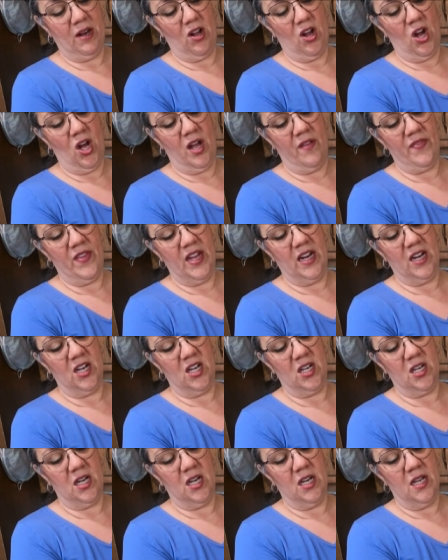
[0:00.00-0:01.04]
it on
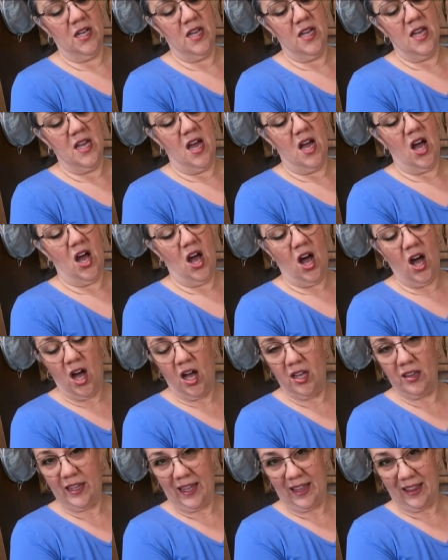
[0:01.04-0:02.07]
there
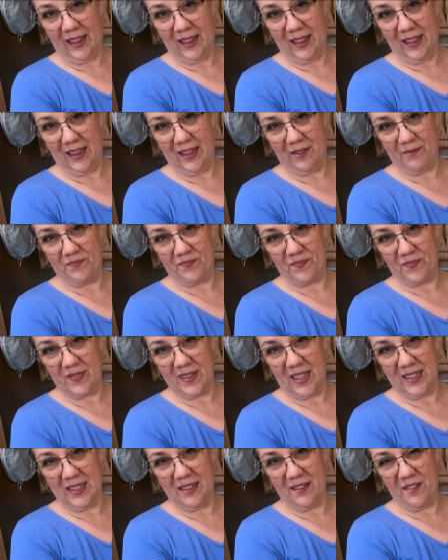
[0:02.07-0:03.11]
like
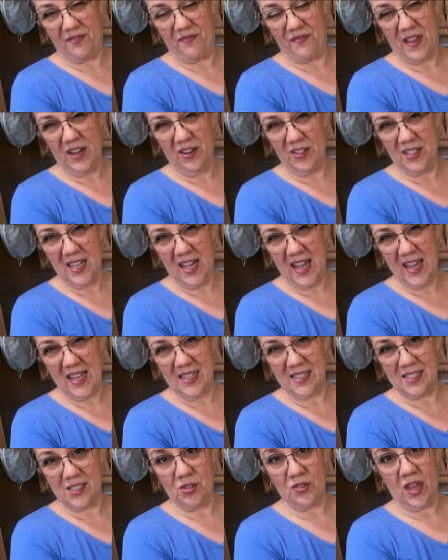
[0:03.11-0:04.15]
finger
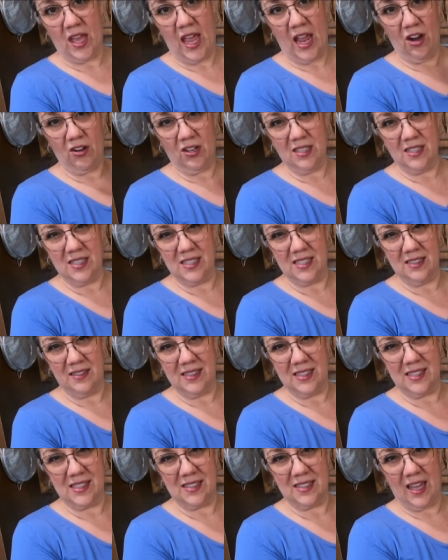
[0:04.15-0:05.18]
tight so the air could still
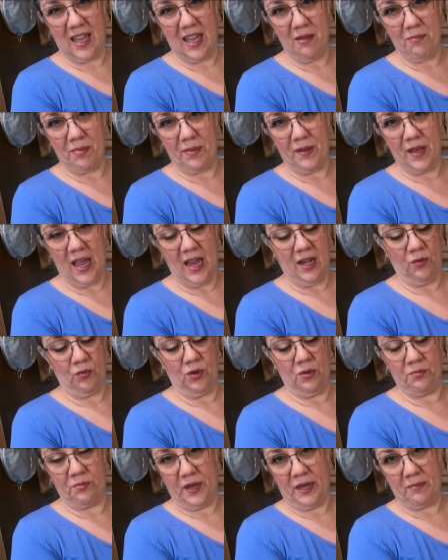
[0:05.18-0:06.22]
escape and it
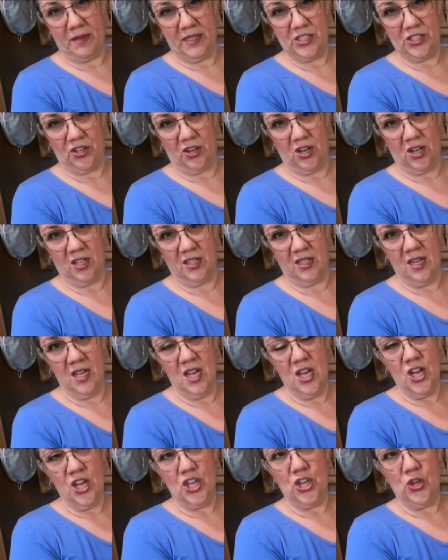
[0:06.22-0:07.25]
wouldn't break my jar.
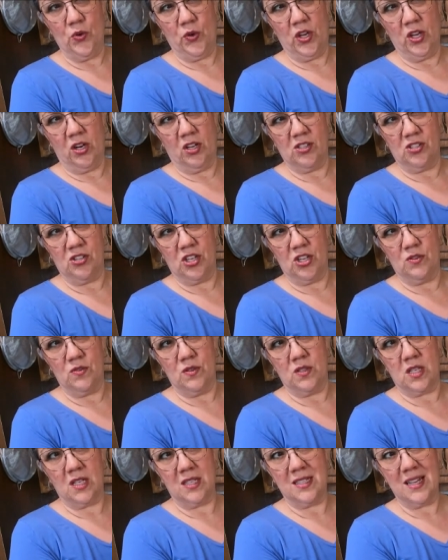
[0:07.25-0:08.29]
You could also
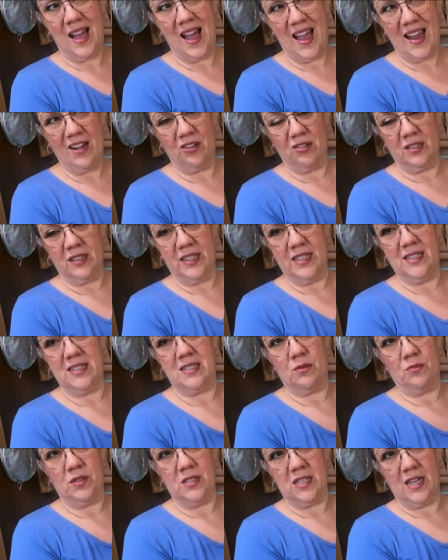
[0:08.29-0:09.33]
use tighter
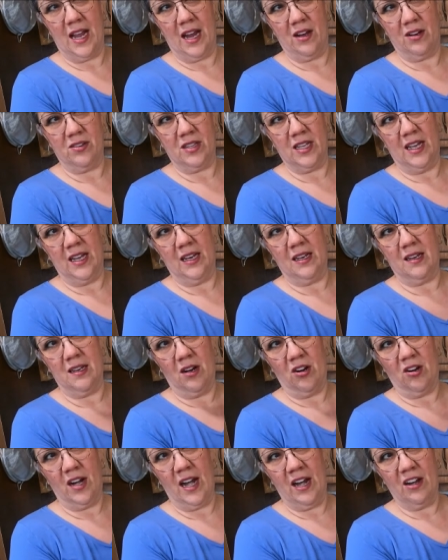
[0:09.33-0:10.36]
lids, the ones that, air, that
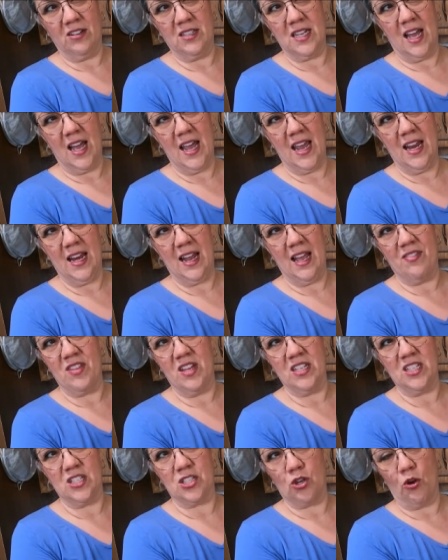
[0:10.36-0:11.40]
are airtight, and
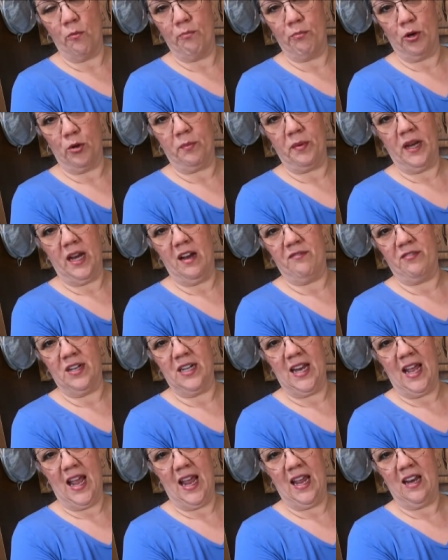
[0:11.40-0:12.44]
then just go burp it every
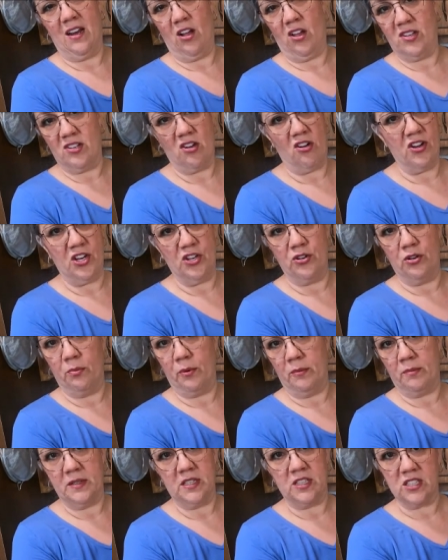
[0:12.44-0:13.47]
day. And not all you do to
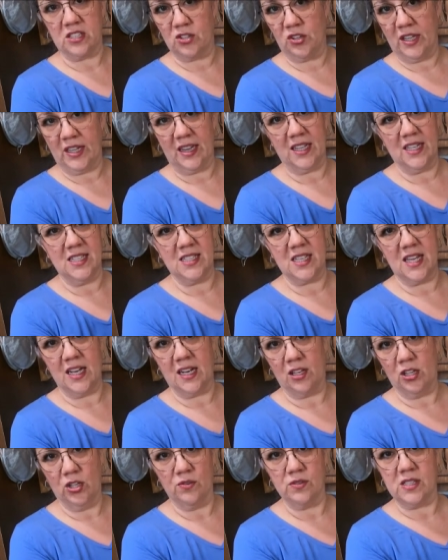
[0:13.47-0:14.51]
burp it, just go like this
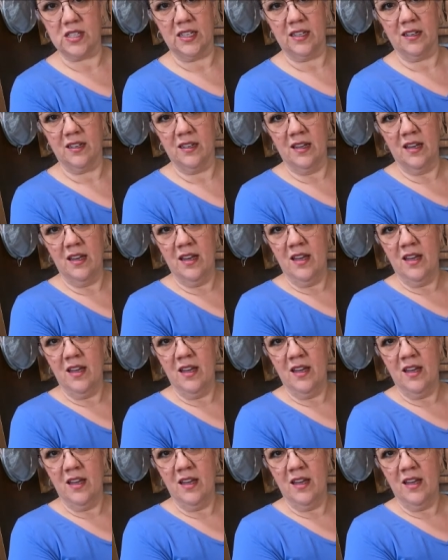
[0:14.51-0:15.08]
and close it.